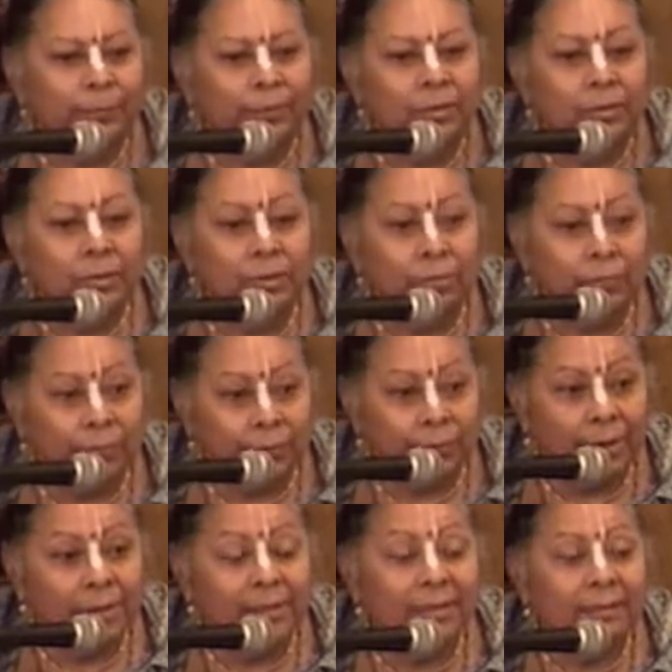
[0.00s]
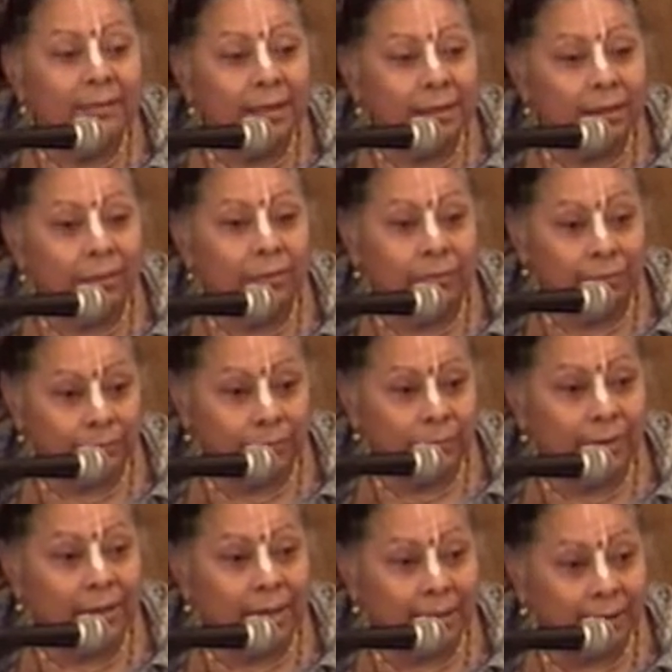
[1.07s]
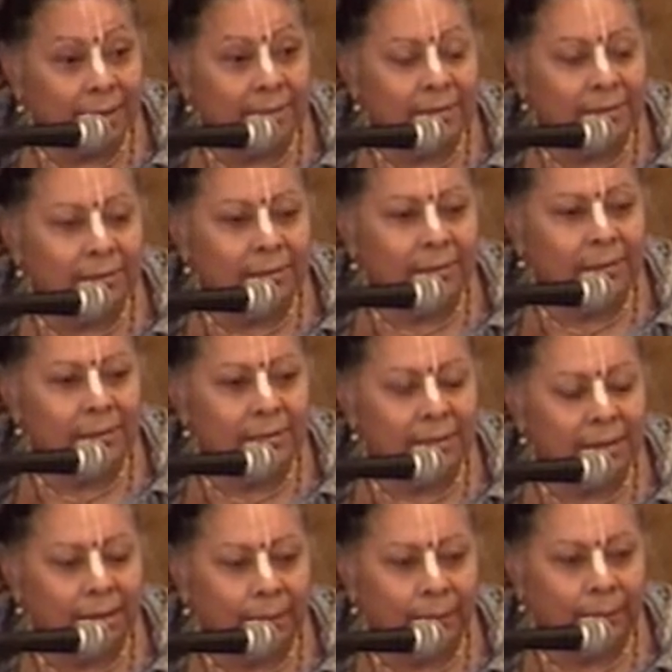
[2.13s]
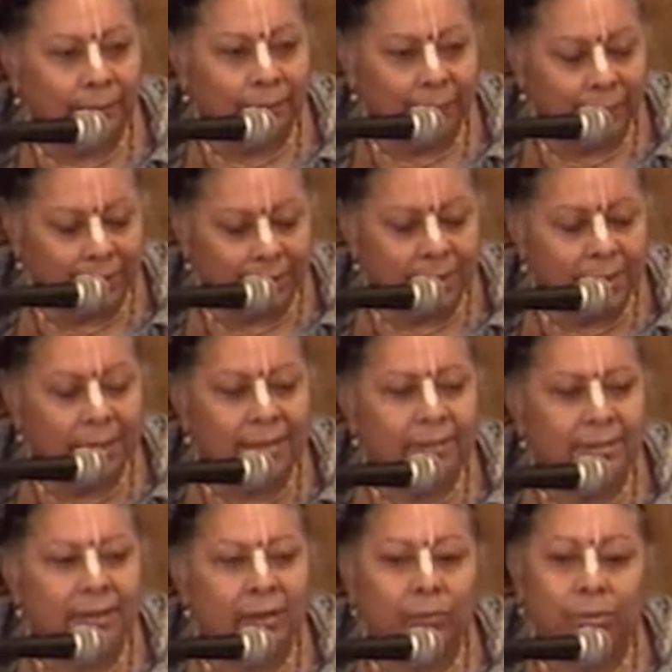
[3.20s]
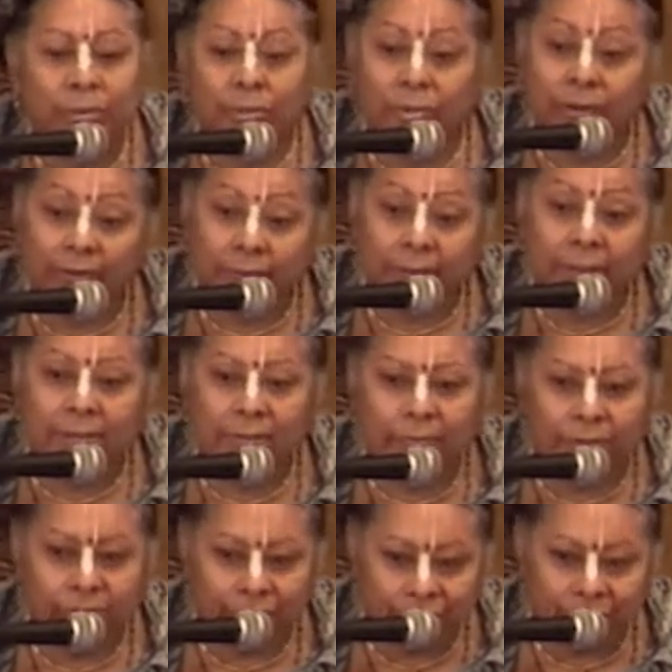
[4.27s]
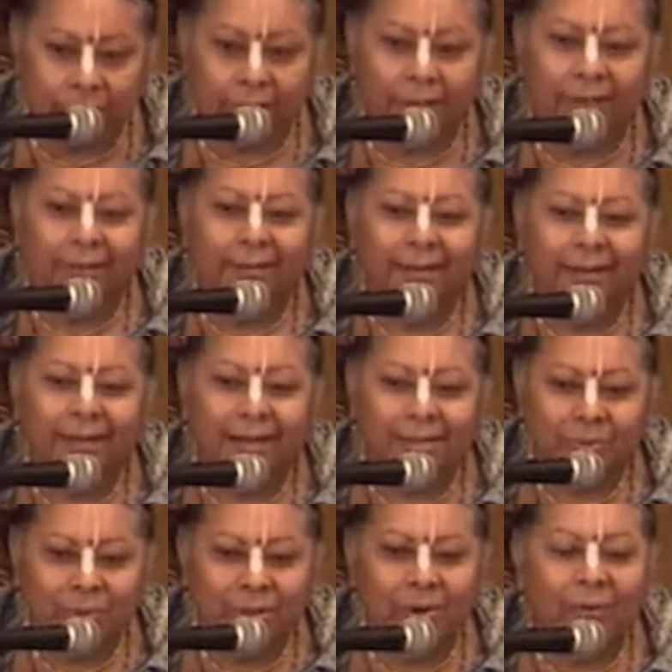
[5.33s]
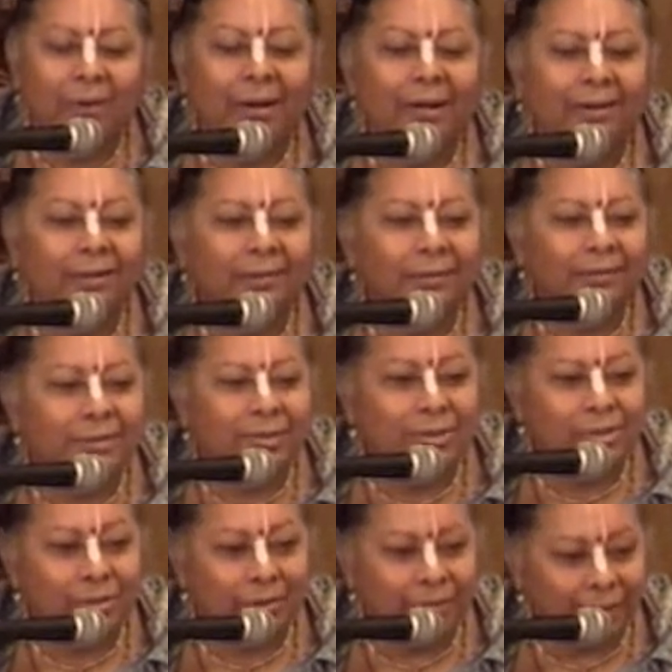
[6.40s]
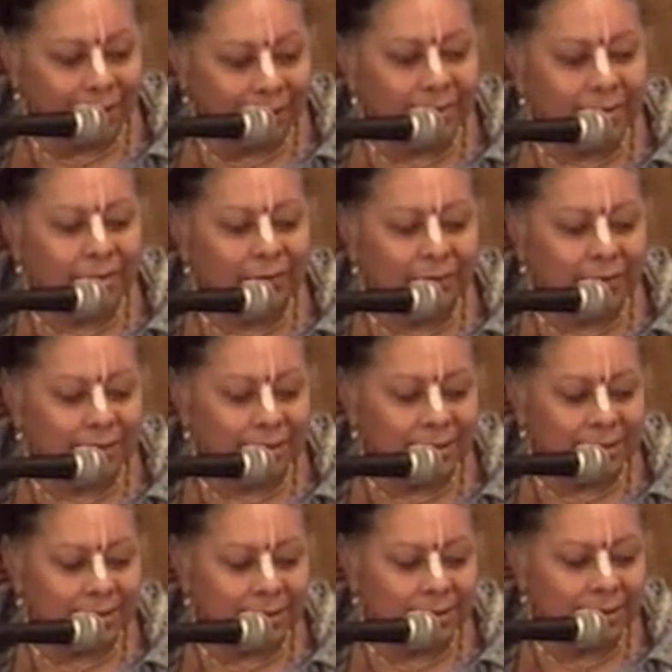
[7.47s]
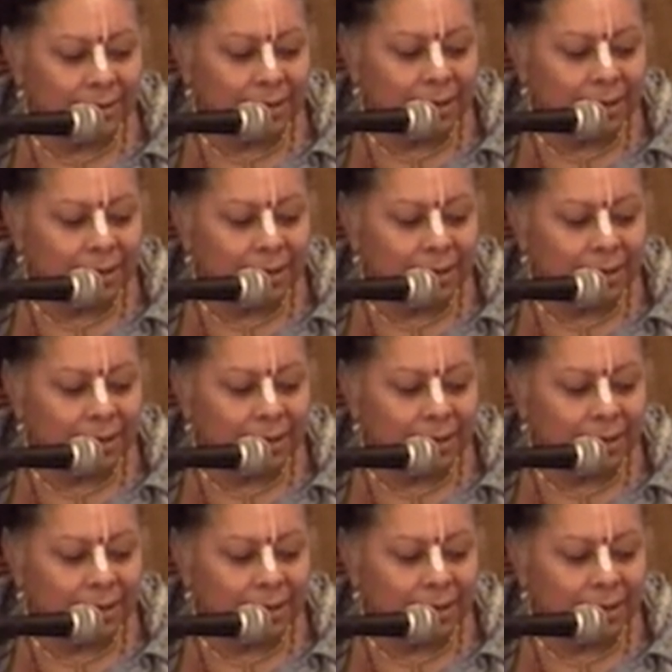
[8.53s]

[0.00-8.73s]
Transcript: So we want to thank you for that lesson. It's a lesson that will serve us, we're sure, as we go on to serve other devotees.